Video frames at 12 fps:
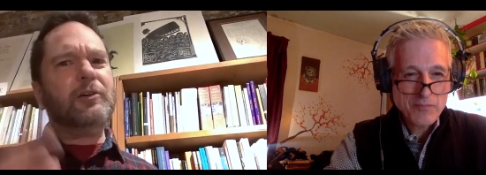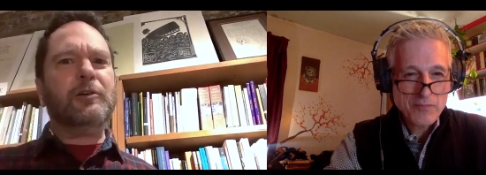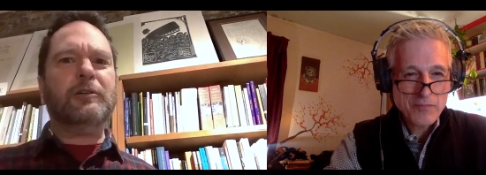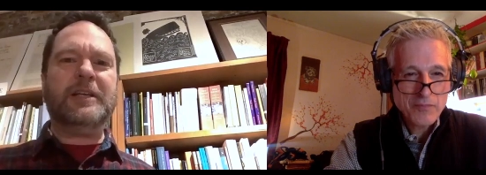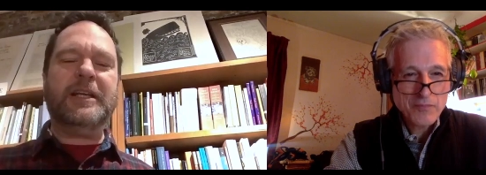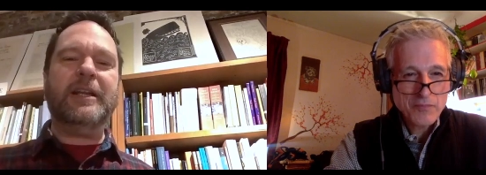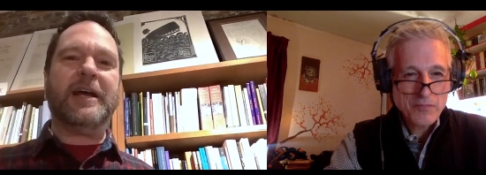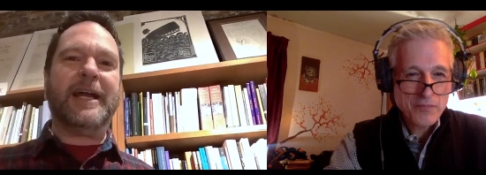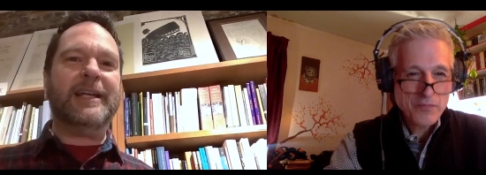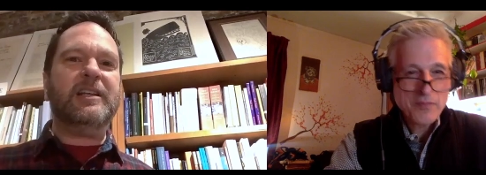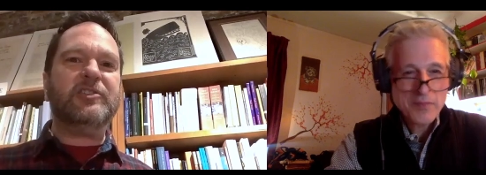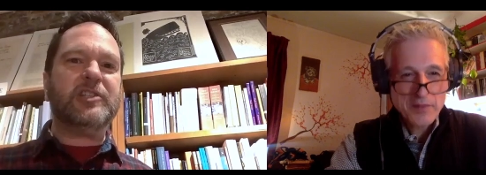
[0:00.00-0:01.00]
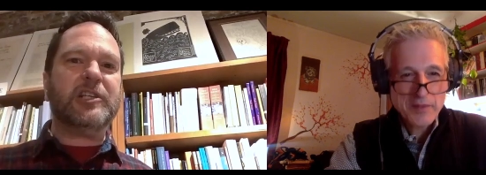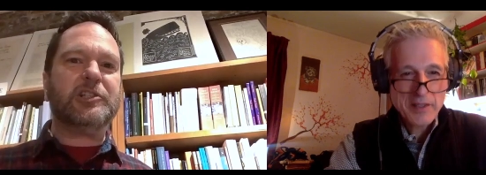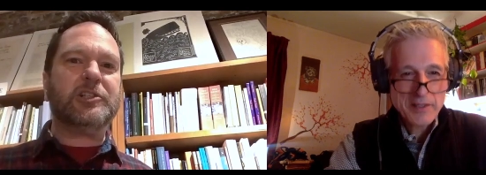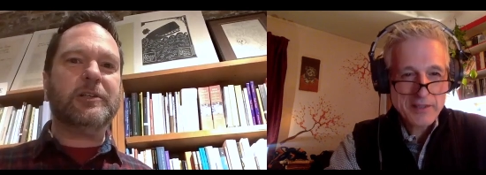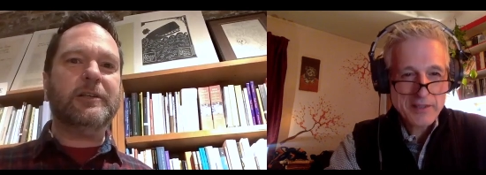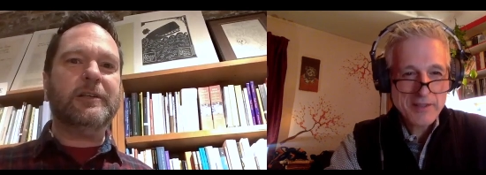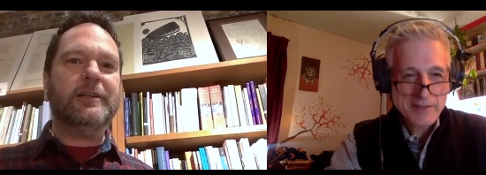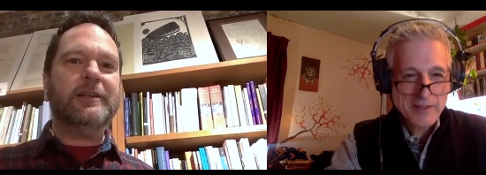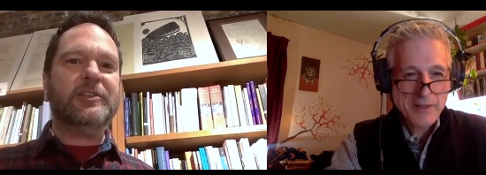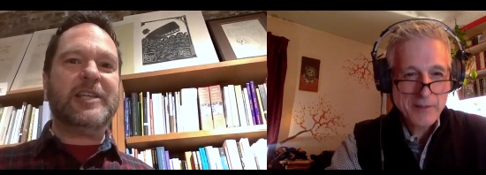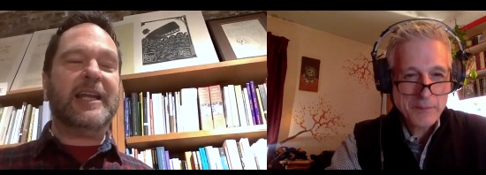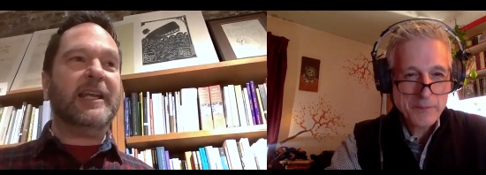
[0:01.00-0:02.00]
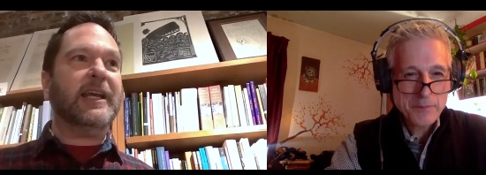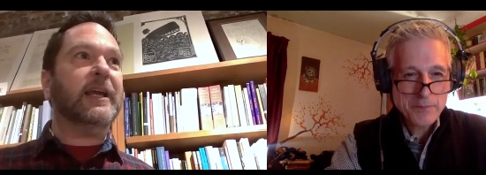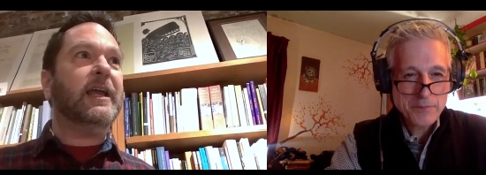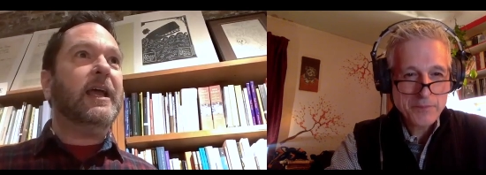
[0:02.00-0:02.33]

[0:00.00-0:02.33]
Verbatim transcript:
Speaker 1: early 90s-ish setting,